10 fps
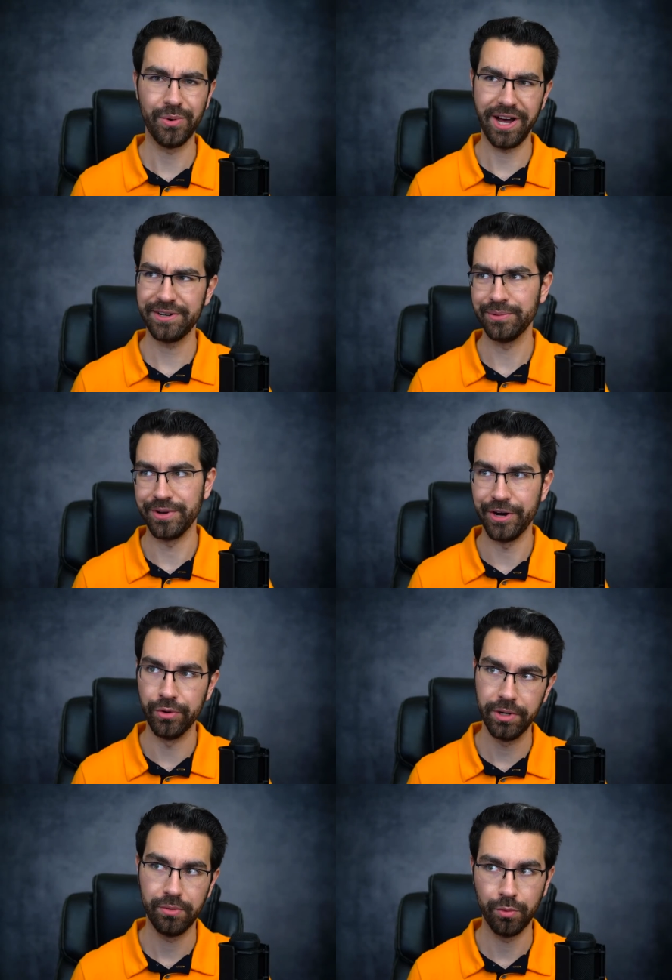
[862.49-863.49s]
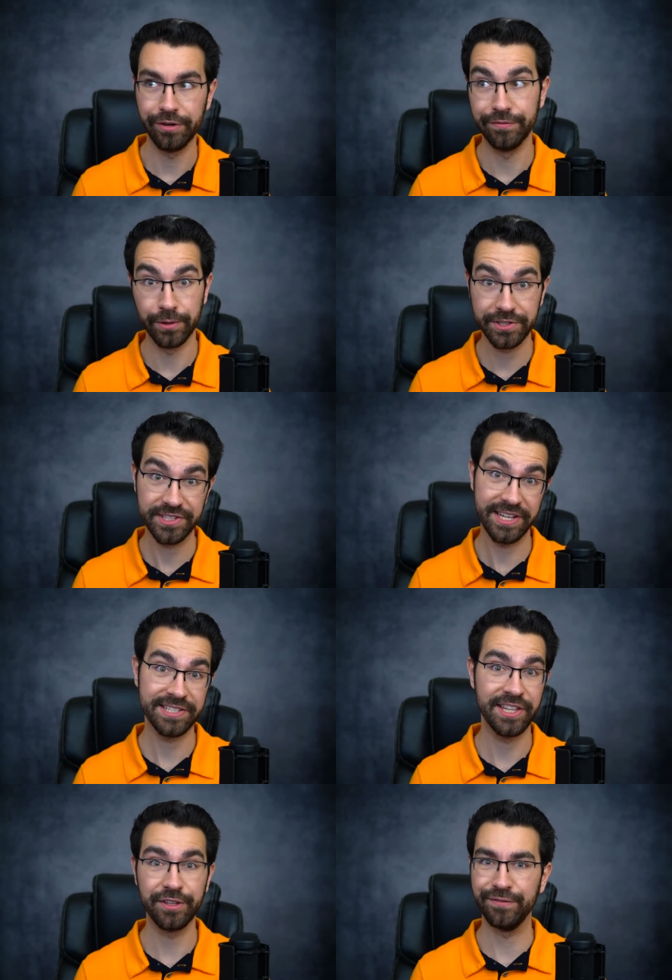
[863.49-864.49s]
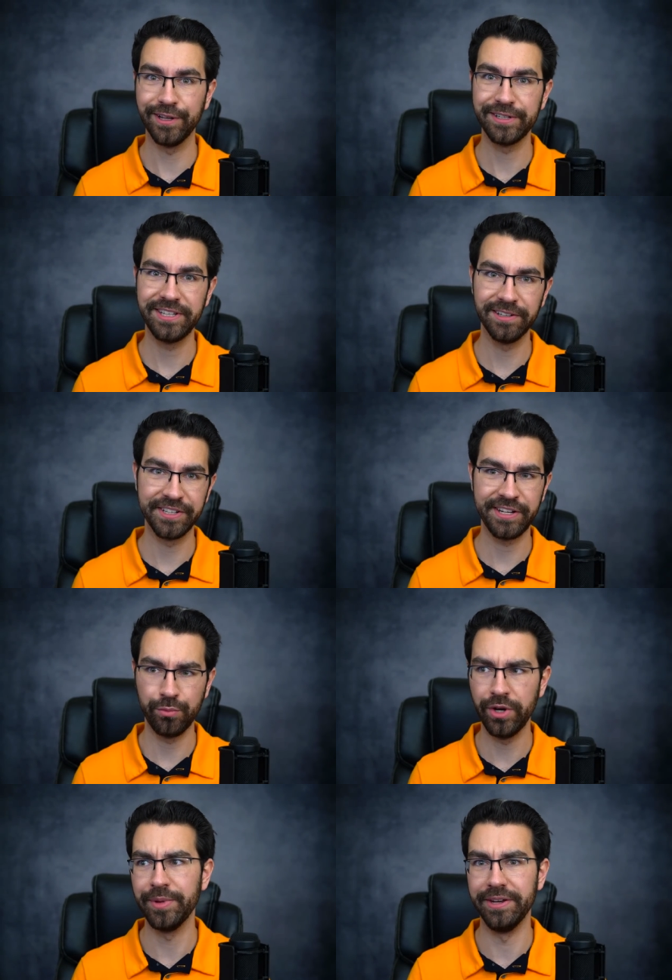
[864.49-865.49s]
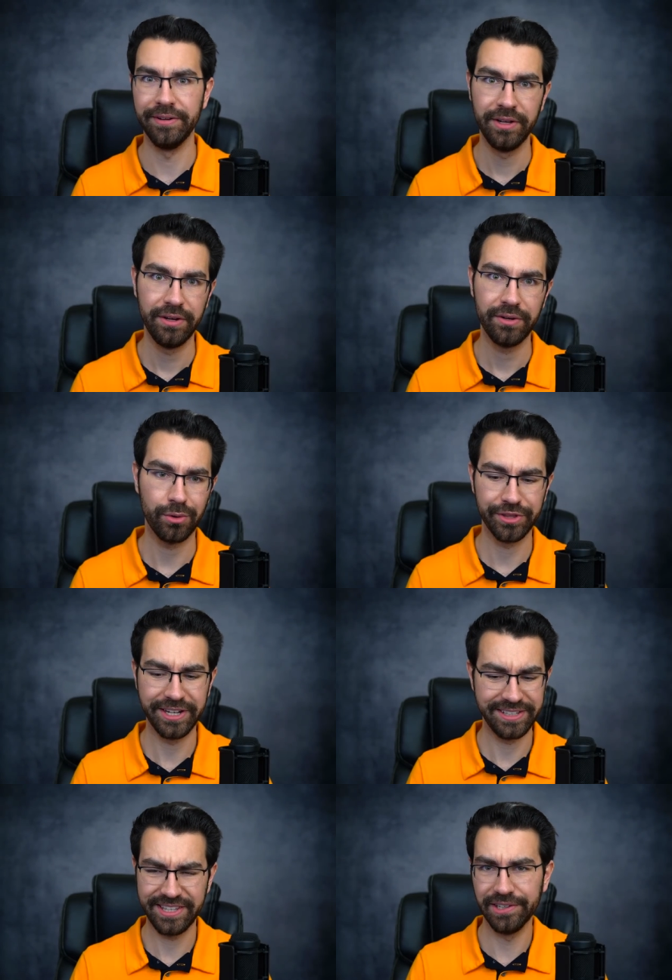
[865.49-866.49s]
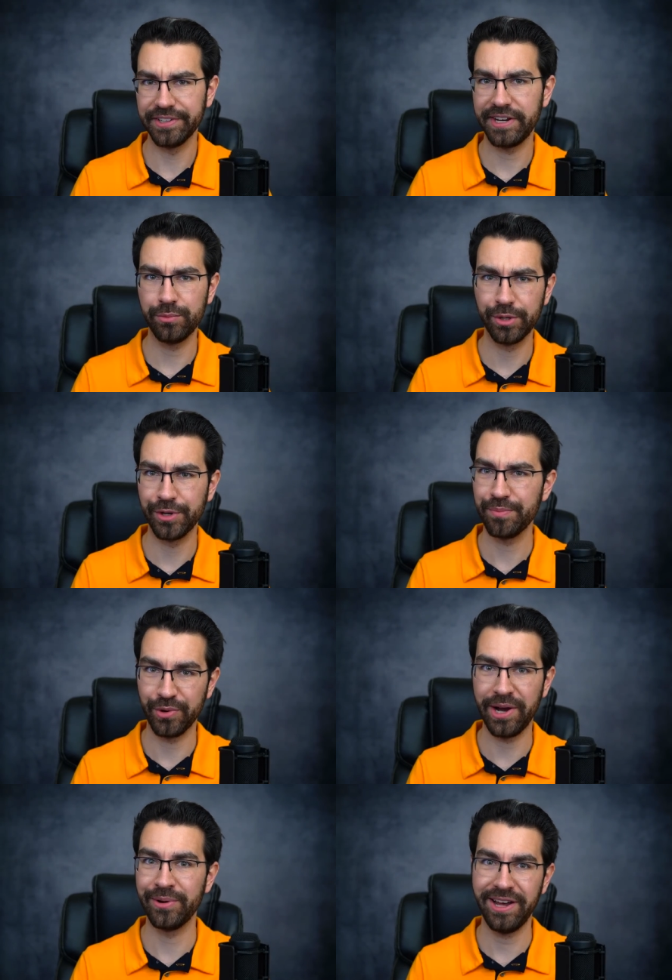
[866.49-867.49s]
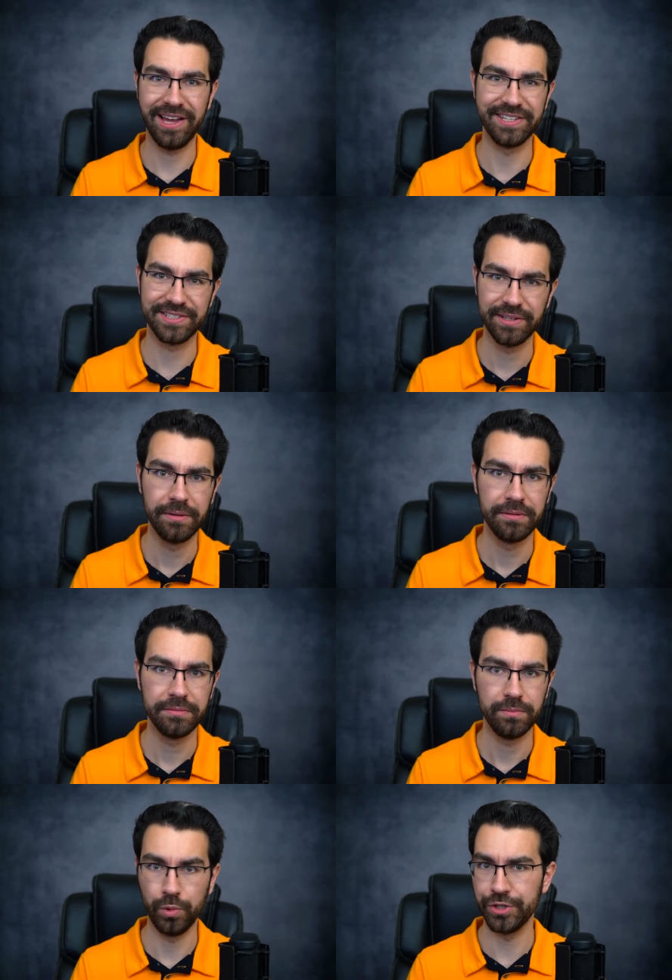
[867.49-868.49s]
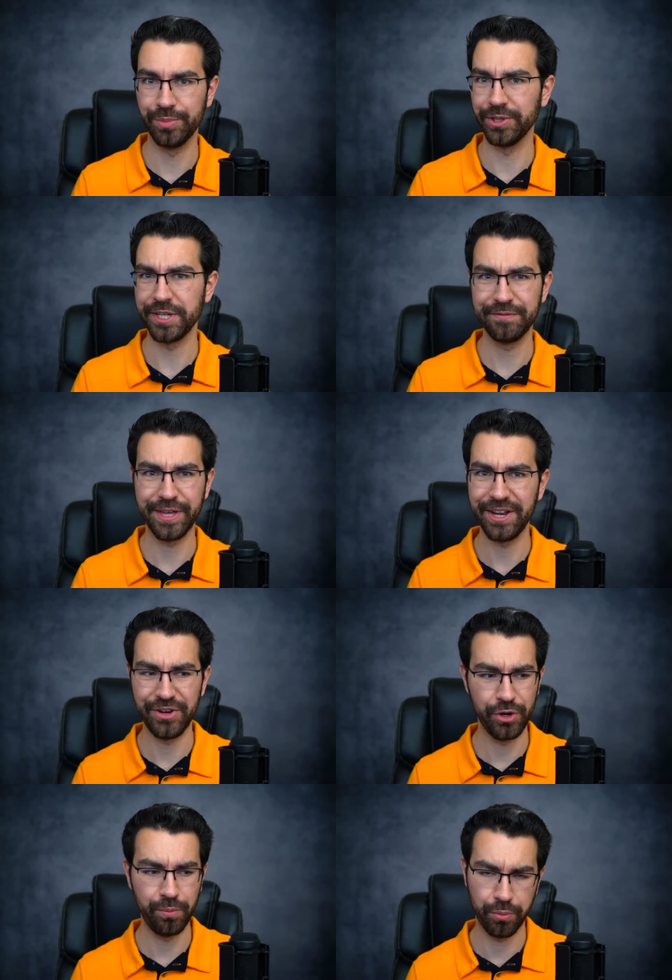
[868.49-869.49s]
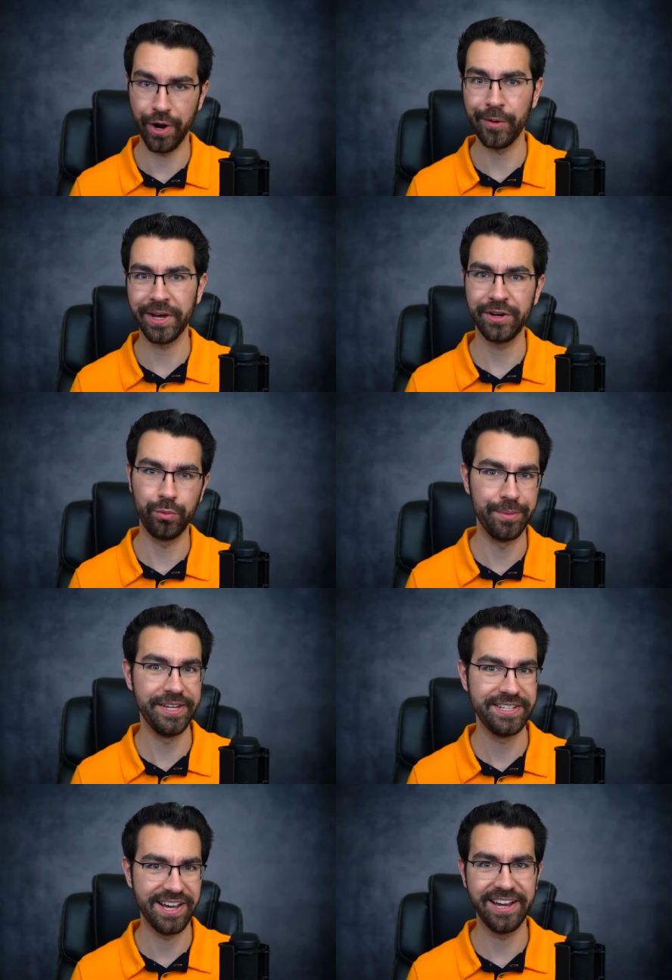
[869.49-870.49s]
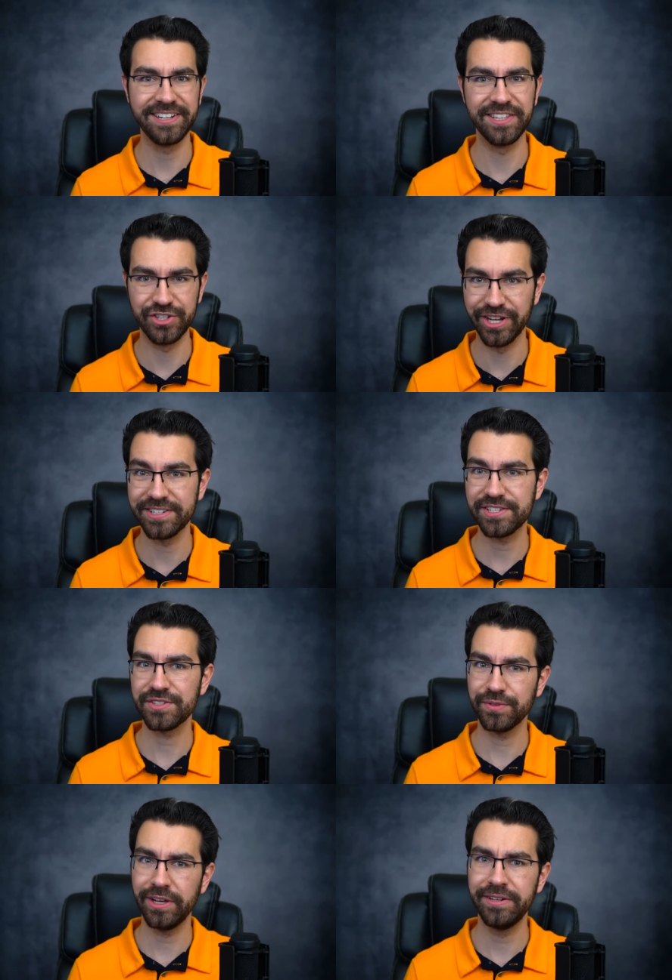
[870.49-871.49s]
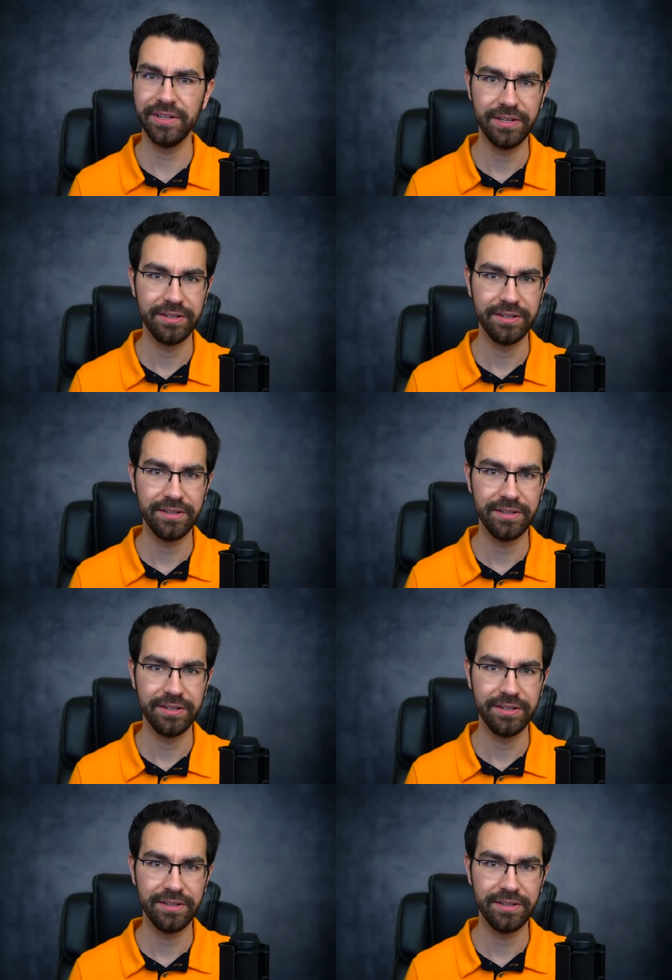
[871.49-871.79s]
Oh, I don't know. What verse says that the flood killed any women, or that it killed anyone with brown eyes? Would you believe that no brown eyed women died in the Genesis flood?